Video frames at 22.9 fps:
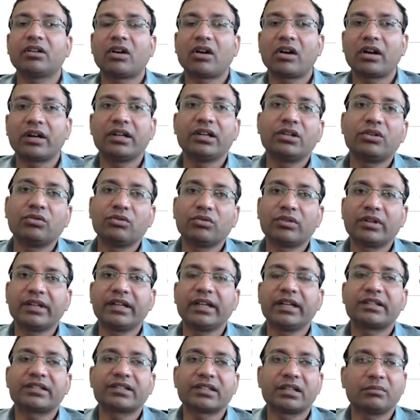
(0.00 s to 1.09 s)
order to
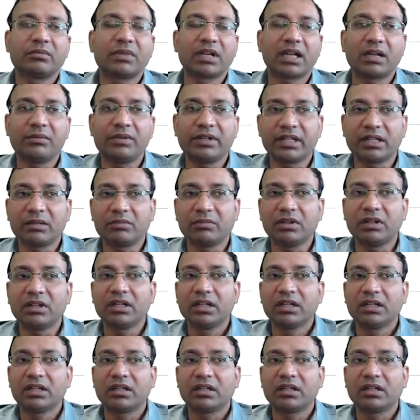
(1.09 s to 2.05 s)
create some habitable